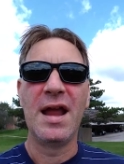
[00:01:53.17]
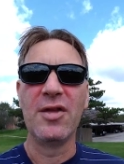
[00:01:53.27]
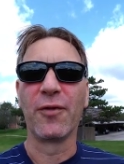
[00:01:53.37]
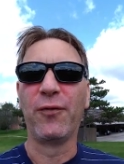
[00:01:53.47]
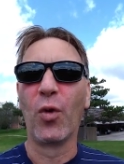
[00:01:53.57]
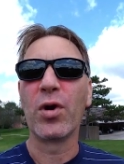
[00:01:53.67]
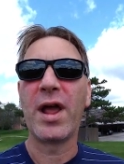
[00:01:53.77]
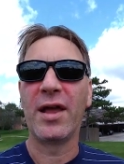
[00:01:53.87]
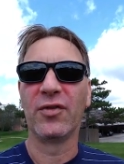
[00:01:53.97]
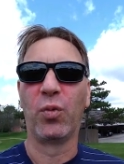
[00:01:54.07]
either
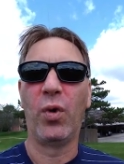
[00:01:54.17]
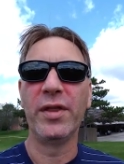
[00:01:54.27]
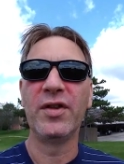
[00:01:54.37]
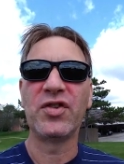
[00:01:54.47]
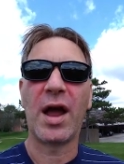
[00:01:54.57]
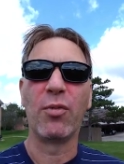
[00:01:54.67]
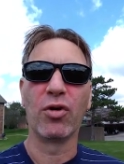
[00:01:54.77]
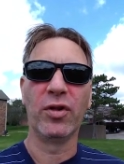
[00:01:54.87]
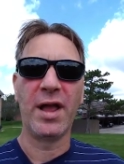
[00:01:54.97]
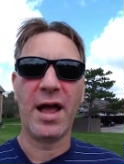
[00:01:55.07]
Ford has won the job
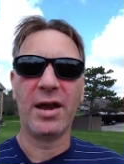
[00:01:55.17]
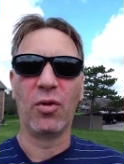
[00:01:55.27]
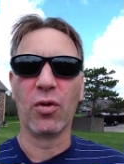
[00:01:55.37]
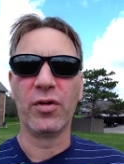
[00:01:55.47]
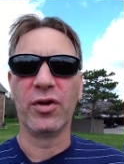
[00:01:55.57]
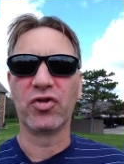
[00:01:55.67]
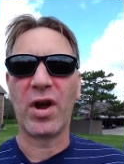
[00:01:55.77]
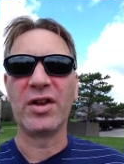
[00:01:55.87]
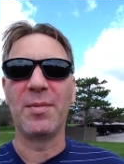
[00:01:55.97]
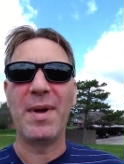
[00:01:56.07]
early on, or they're
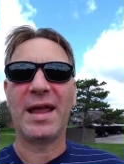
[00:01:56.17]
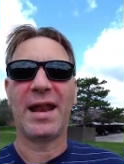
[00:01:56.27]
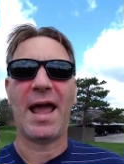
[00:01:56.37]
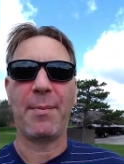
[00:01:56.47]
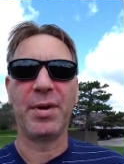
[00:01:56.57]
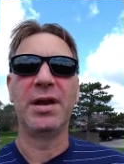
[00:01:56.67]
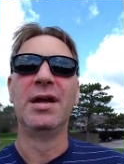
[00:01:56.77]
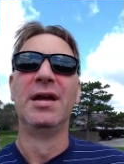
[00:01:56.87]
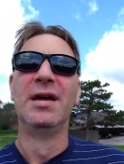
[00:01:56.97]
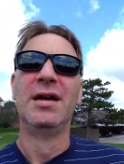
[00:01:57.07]
trying to make it
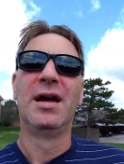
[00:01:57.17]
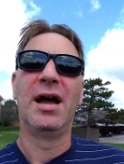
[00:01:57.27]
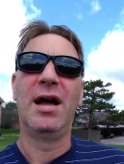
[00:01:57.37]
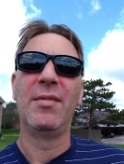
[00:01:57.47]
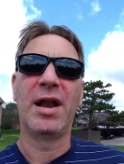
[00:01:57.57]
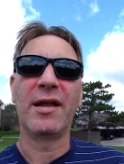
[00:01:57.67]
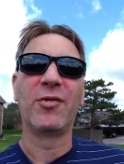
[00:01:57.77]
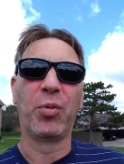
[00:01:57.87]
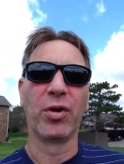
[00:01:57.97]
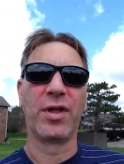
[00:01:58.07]
happen, and I
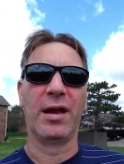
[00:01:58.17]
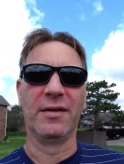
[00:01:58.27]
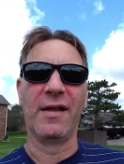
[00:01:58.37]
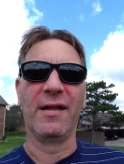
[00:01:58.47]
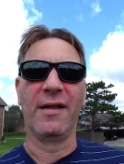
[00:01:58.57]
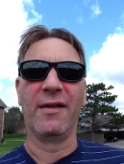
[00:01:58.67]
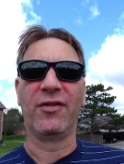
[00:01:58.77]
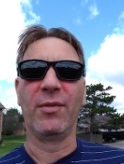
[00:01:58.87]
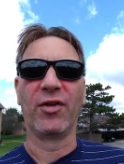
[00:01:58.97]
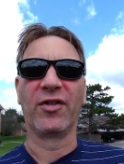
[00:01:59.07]
support that.
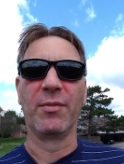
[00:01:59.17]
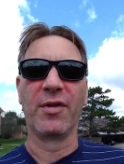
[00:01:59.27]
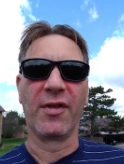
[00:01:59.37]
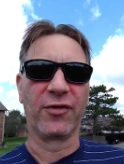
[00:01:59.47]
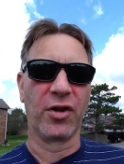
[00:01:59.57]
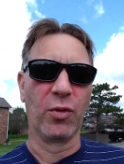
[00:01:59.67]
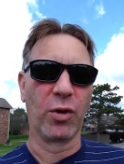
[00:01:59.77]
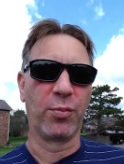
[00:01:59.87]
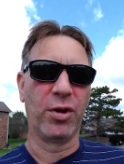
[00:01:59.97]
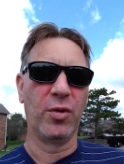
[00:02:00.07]
It seems like something that's going to
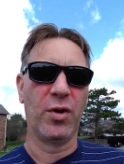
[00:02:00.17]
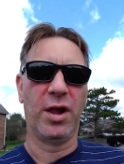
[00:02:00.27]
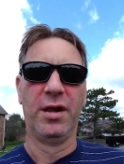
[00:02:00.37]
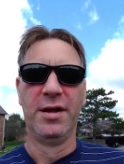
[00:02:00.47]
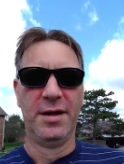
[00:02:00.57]
work pretty well.